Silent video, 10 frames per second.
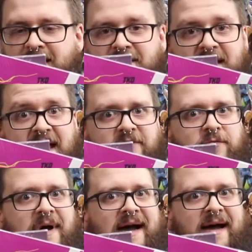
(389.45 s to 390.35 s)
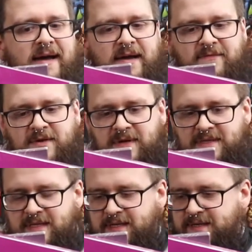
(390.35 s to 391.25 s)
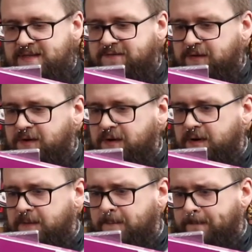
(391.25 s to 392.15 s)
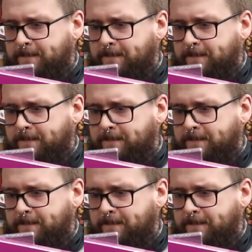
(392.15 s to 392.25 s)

They have arrived. You get these for